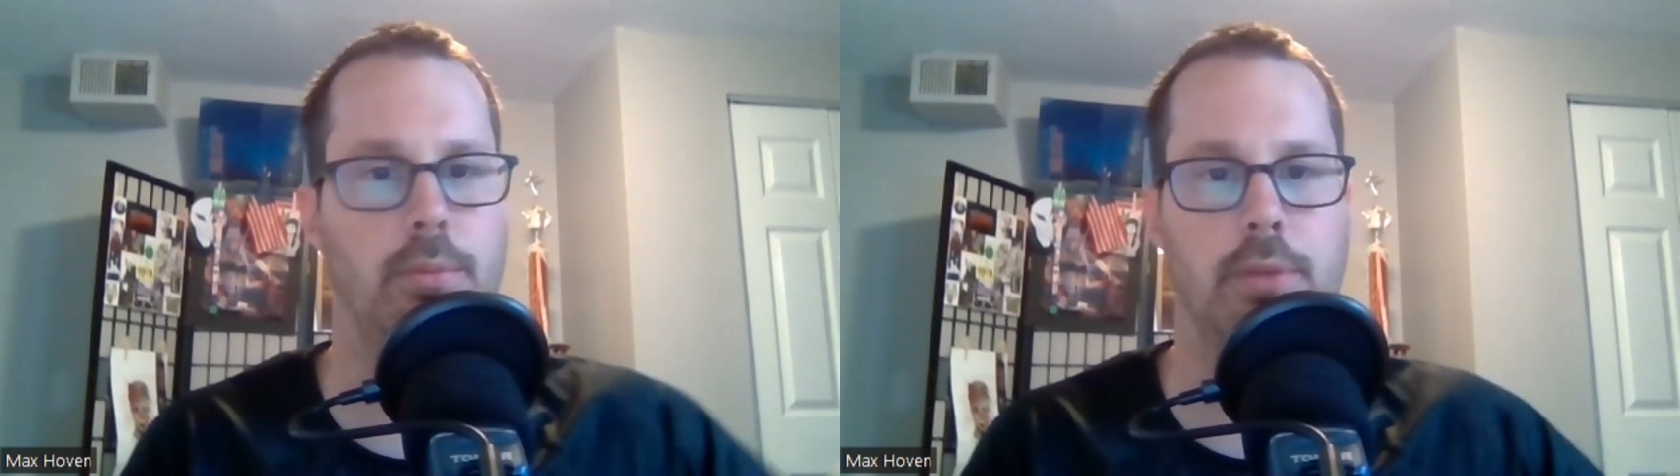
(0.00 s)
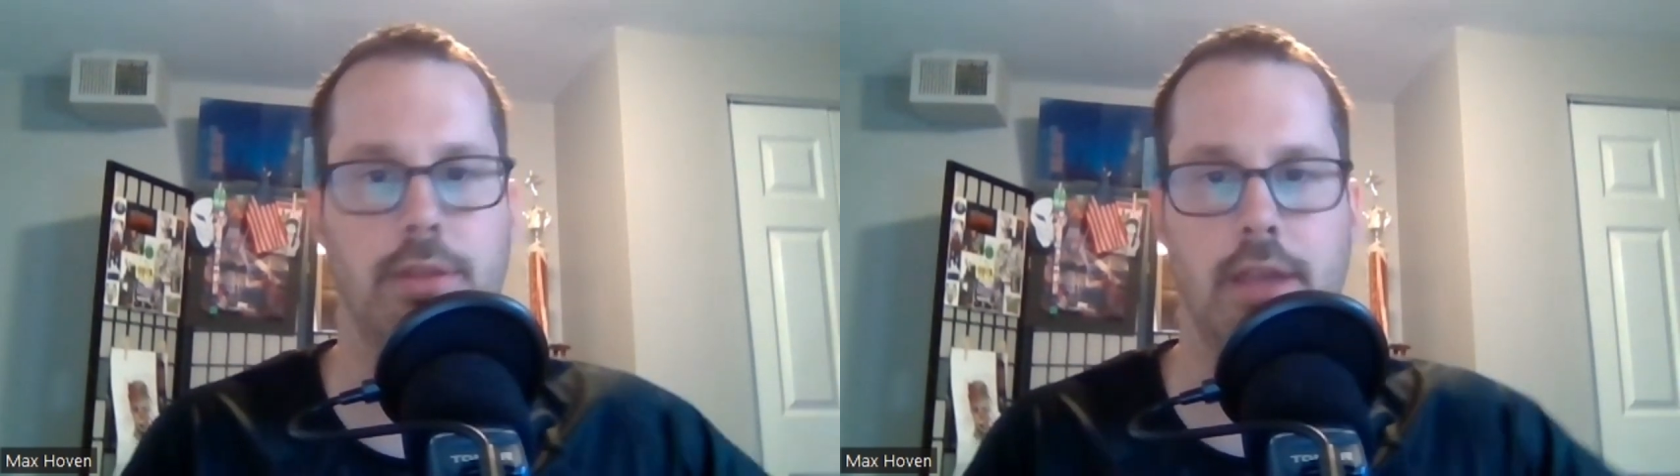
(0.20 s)

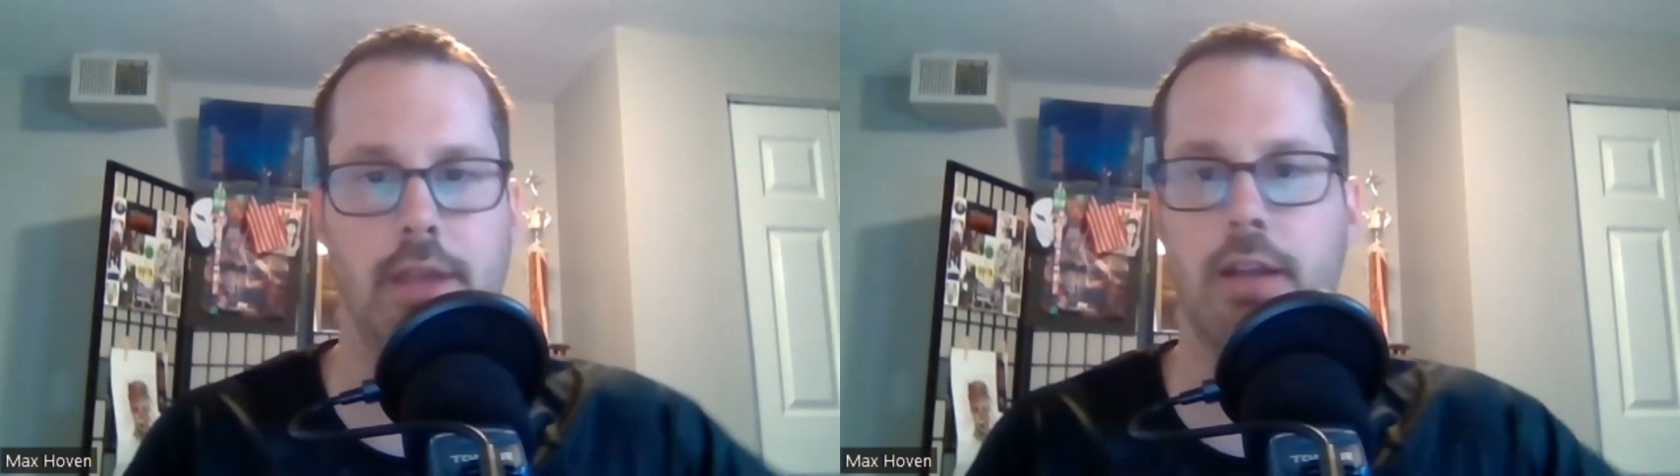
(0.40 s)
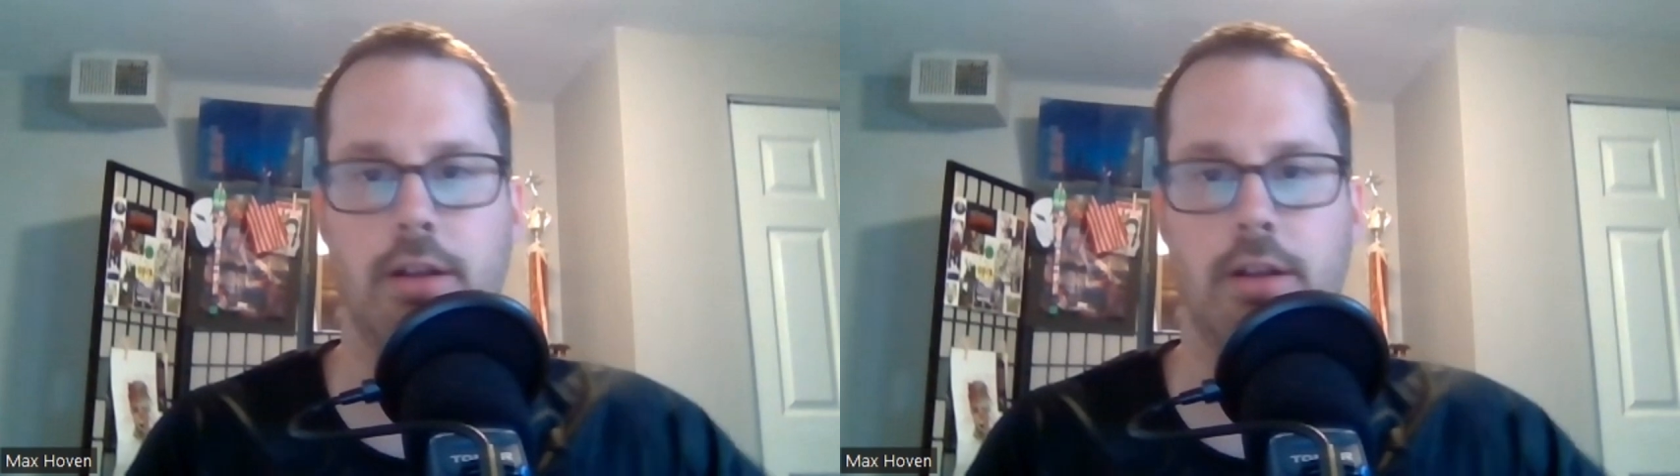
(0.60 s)
with the
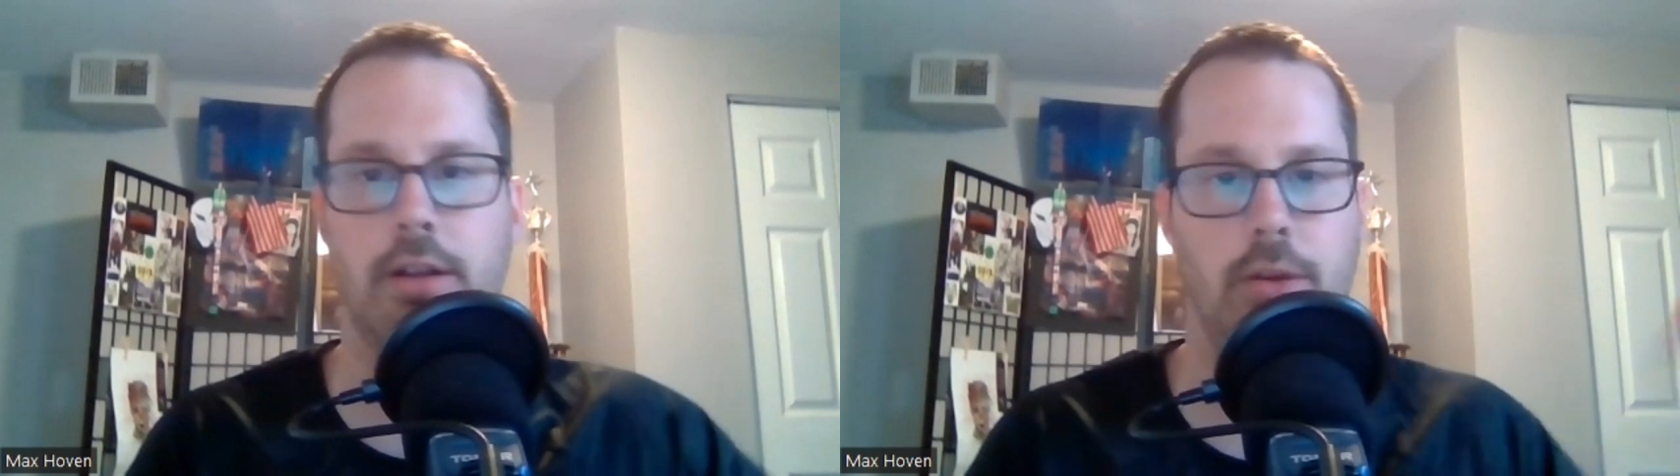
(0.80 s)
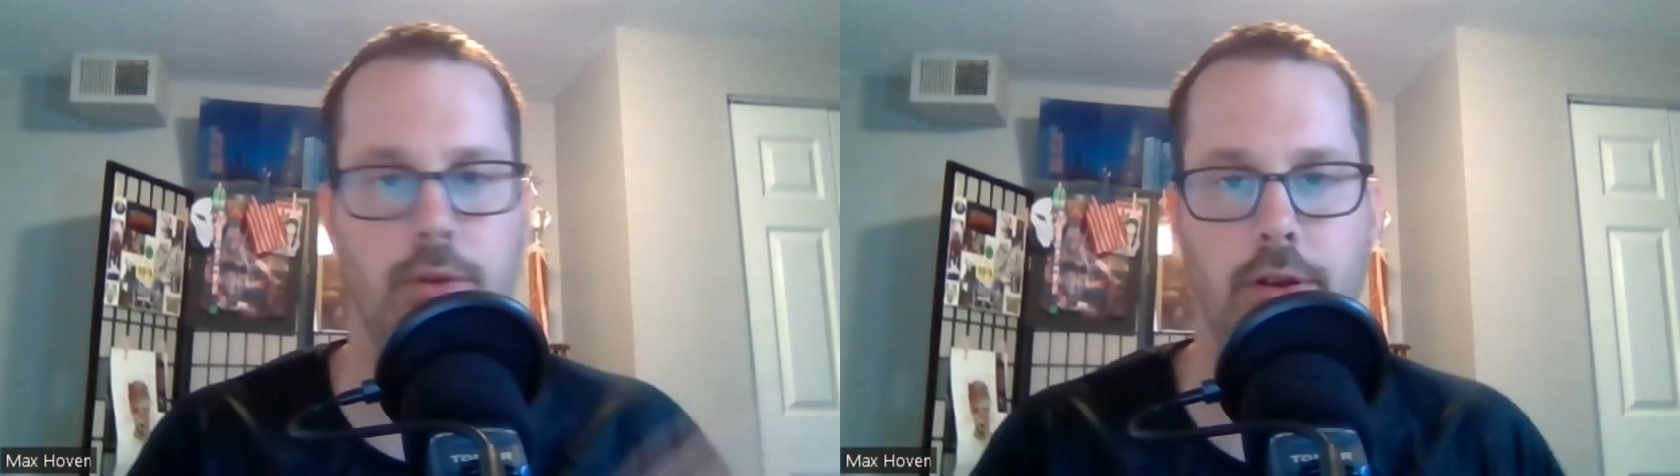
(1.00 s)
internet
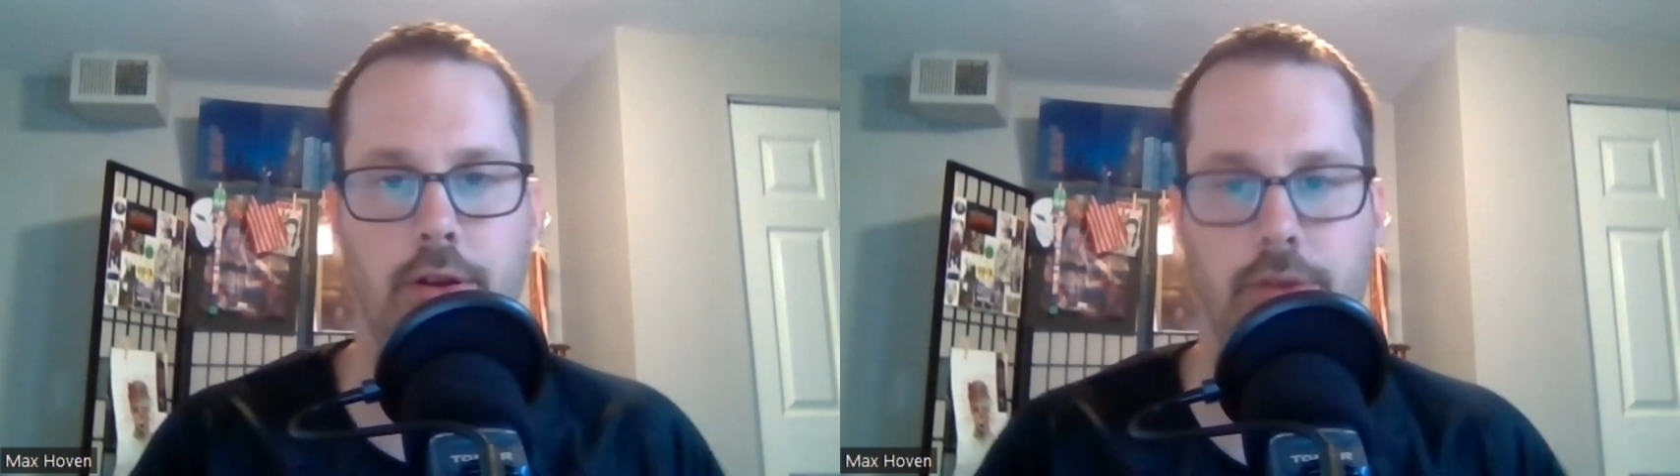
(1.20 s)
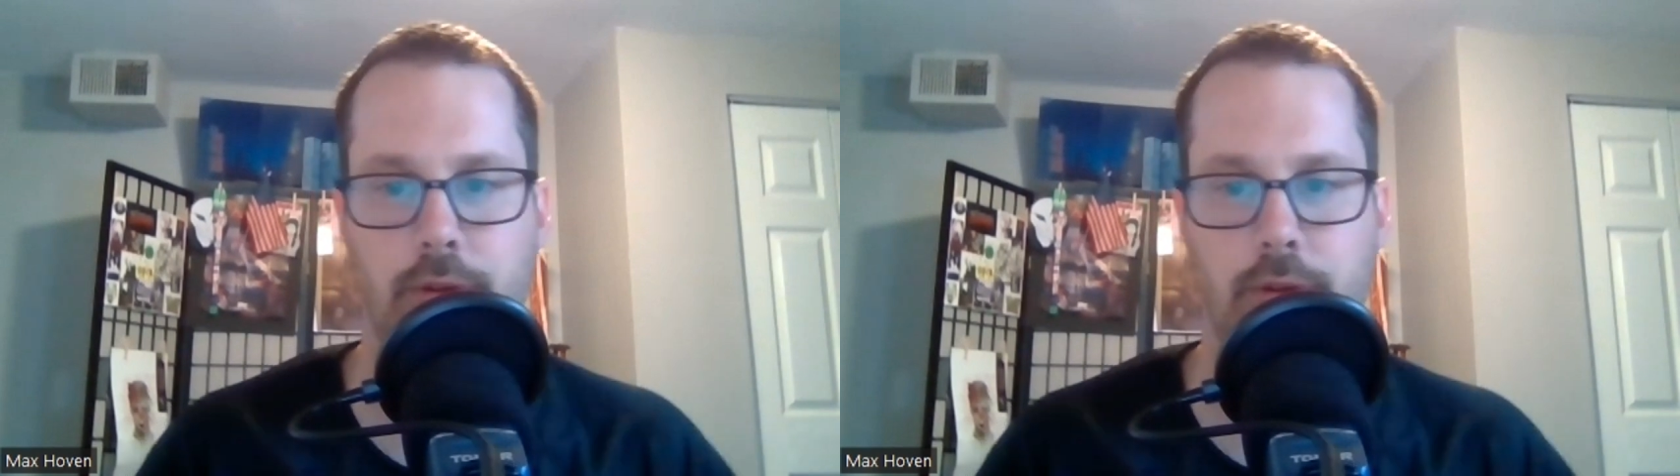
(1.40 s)
going on to